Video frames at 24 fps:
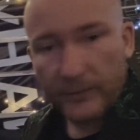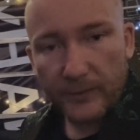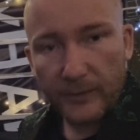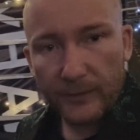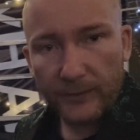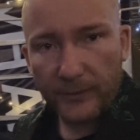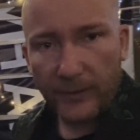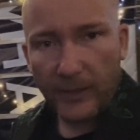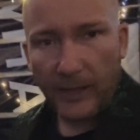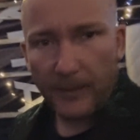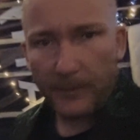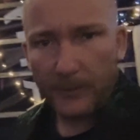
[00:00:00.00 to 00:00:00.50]
has
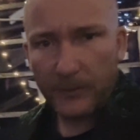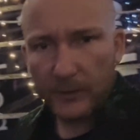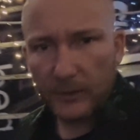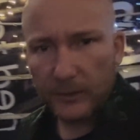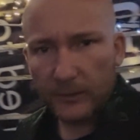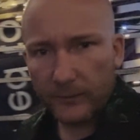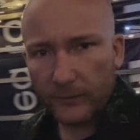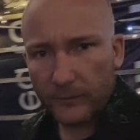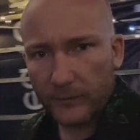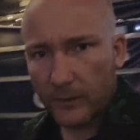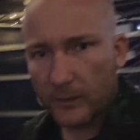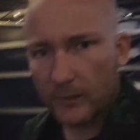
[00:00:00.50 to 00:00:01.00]
happened in the
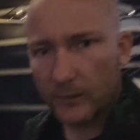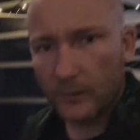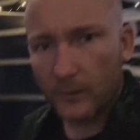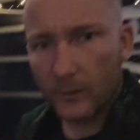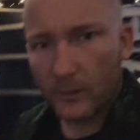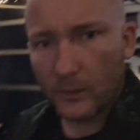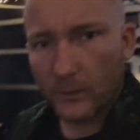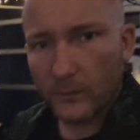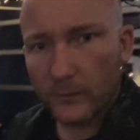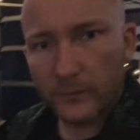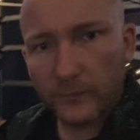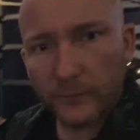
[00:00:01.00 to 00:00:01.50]
front
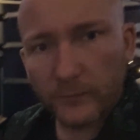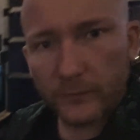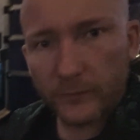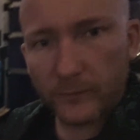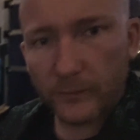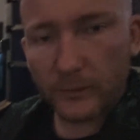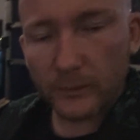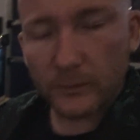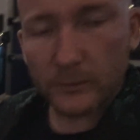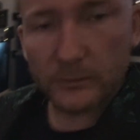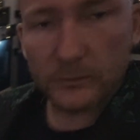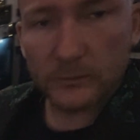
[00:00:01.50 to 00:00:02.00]
of
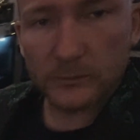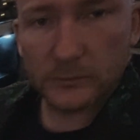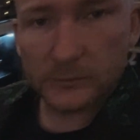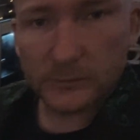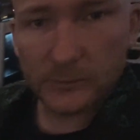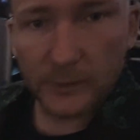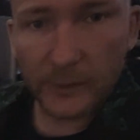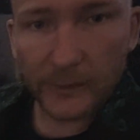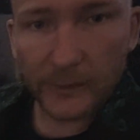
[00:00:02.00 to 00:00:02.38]
the